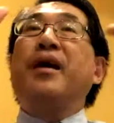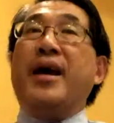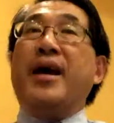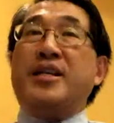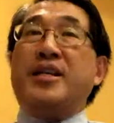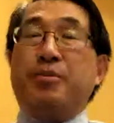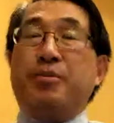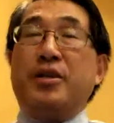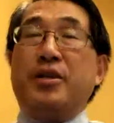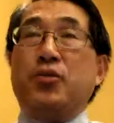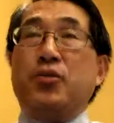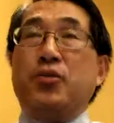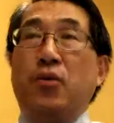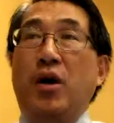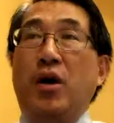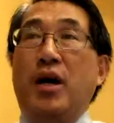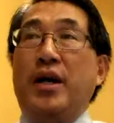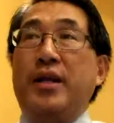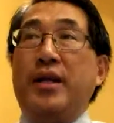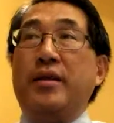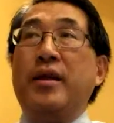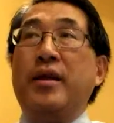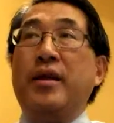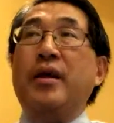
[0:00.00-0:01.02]
plus 1,
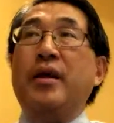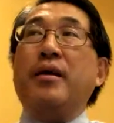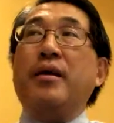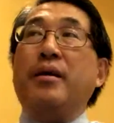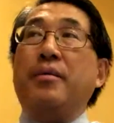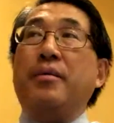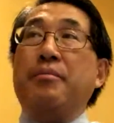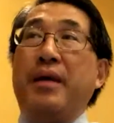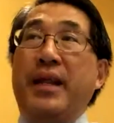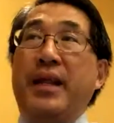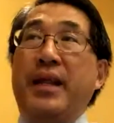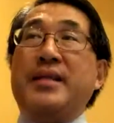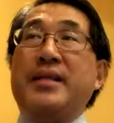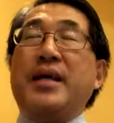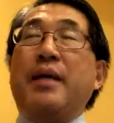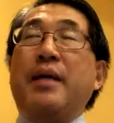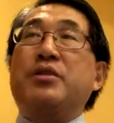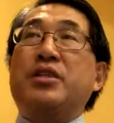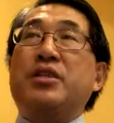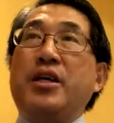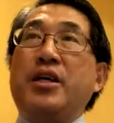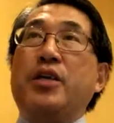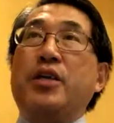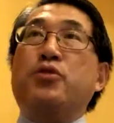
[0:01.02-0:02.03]
many times
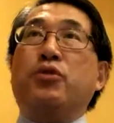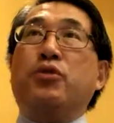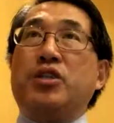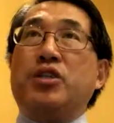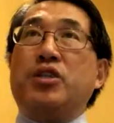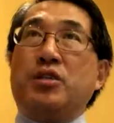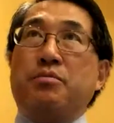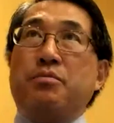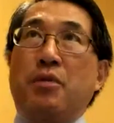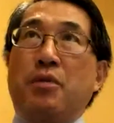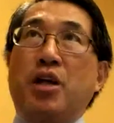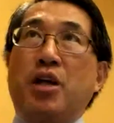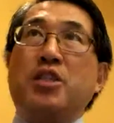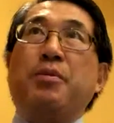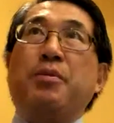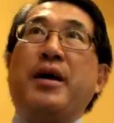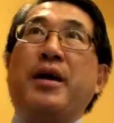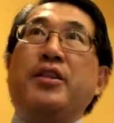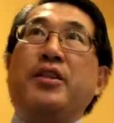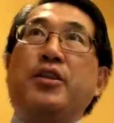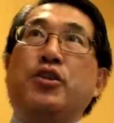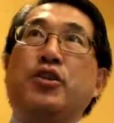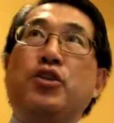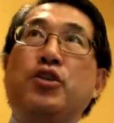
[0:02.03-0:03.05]
kids will just multiply the
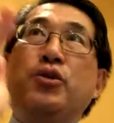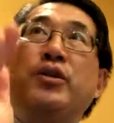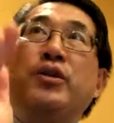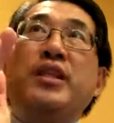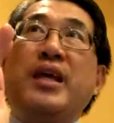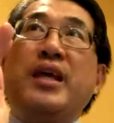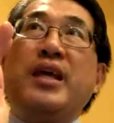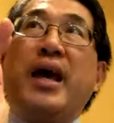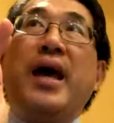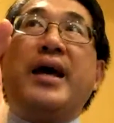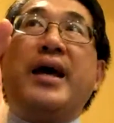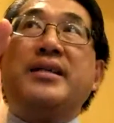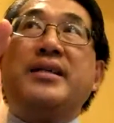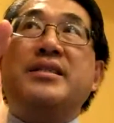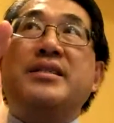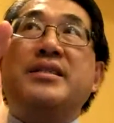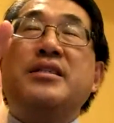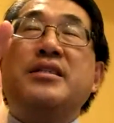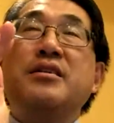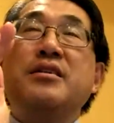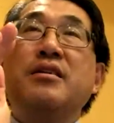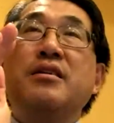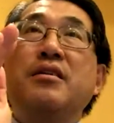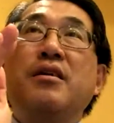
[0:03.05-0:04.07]
2 and the x,
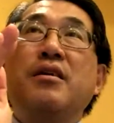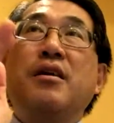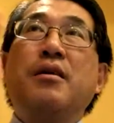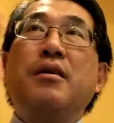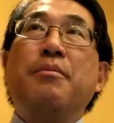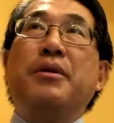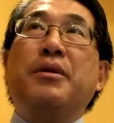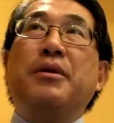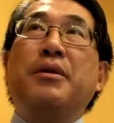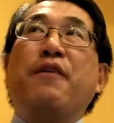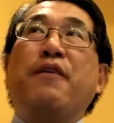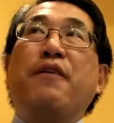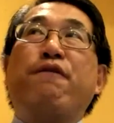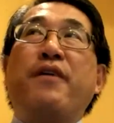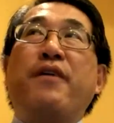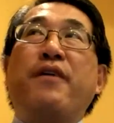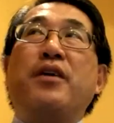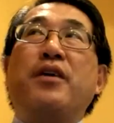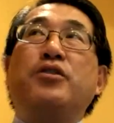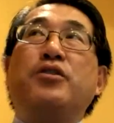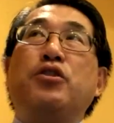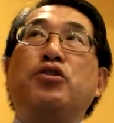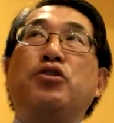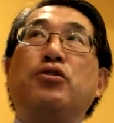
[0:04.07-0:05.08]
but they fail to
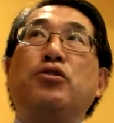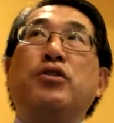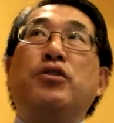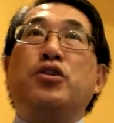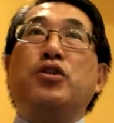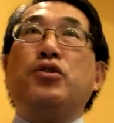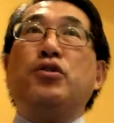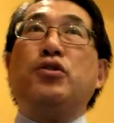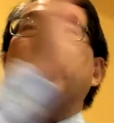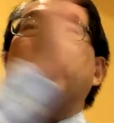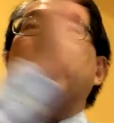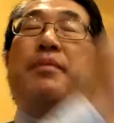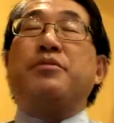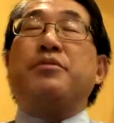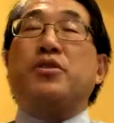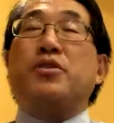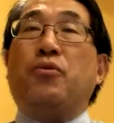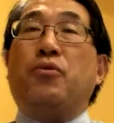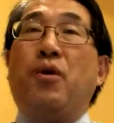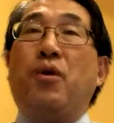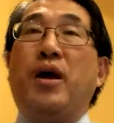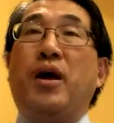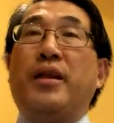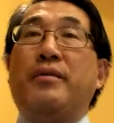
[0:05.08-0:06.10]
do the 2 times the
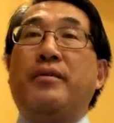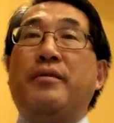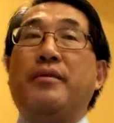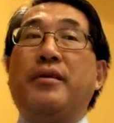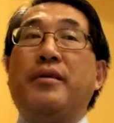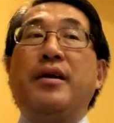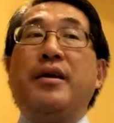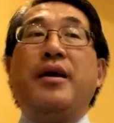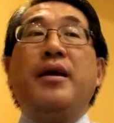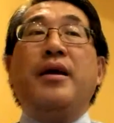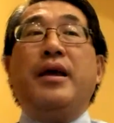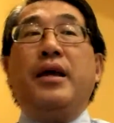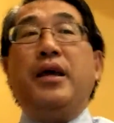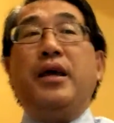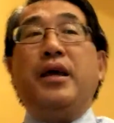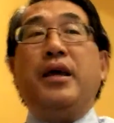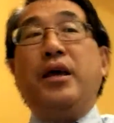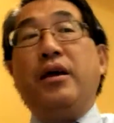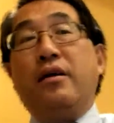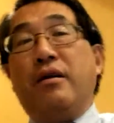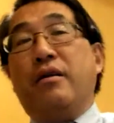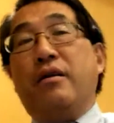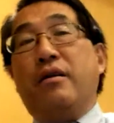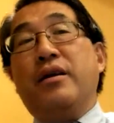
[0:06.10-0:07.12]
1.
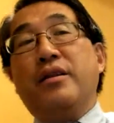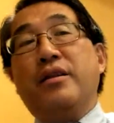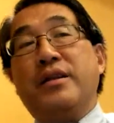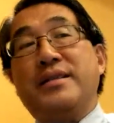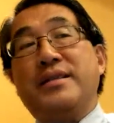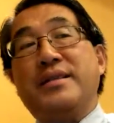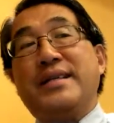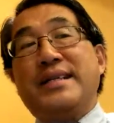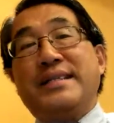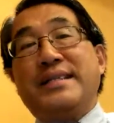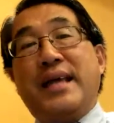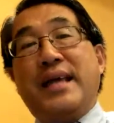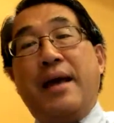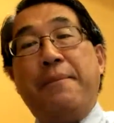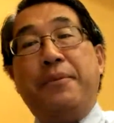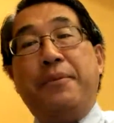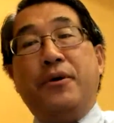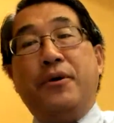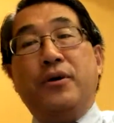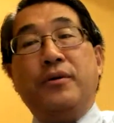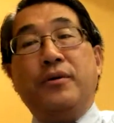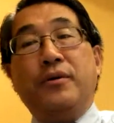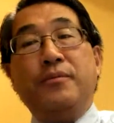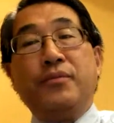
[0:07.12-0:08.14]
Here, in this
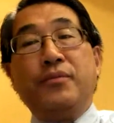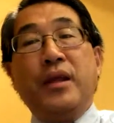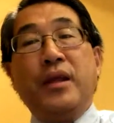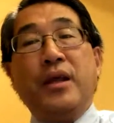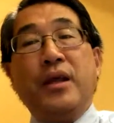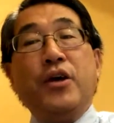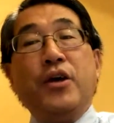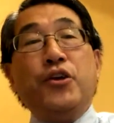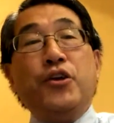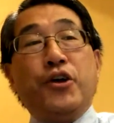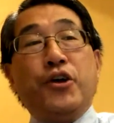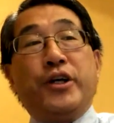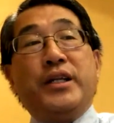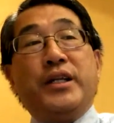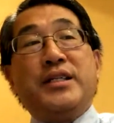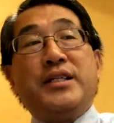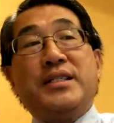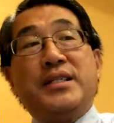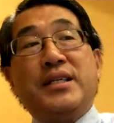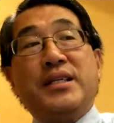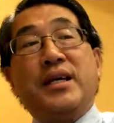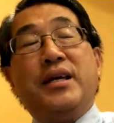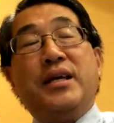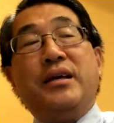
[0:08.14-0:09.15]
example, you're going to
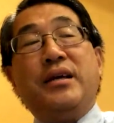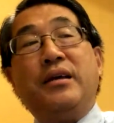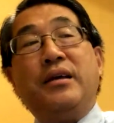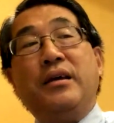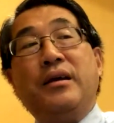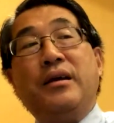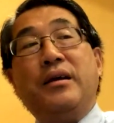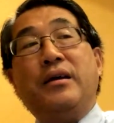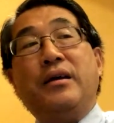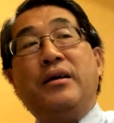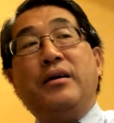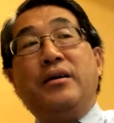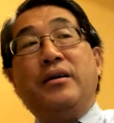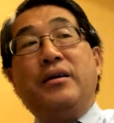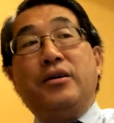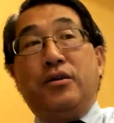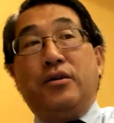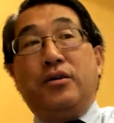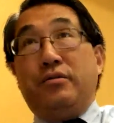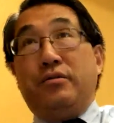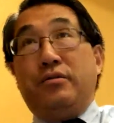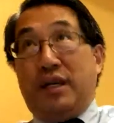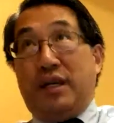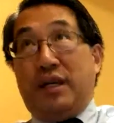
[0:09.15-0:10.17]
see
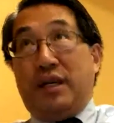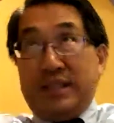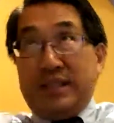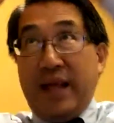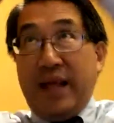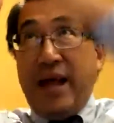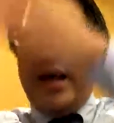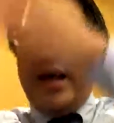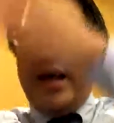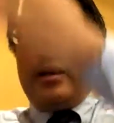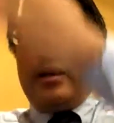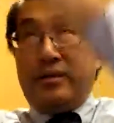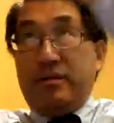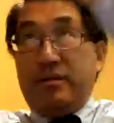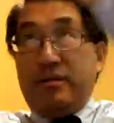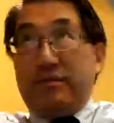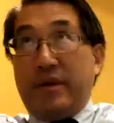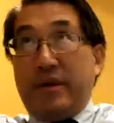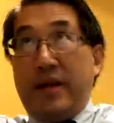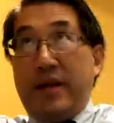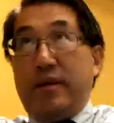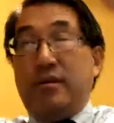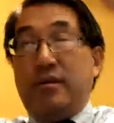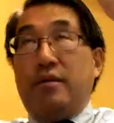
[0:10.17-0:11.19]
a stack, right?
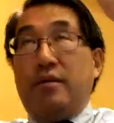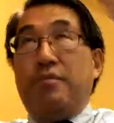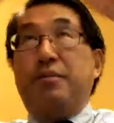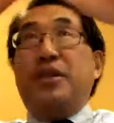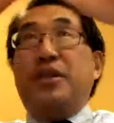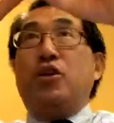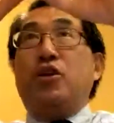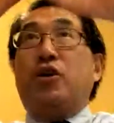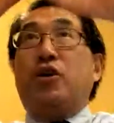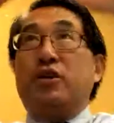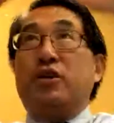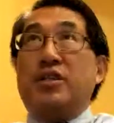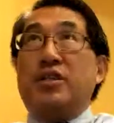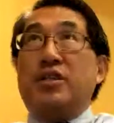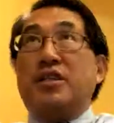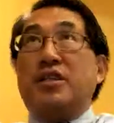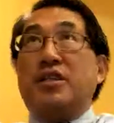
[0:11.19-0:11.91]
But you also see the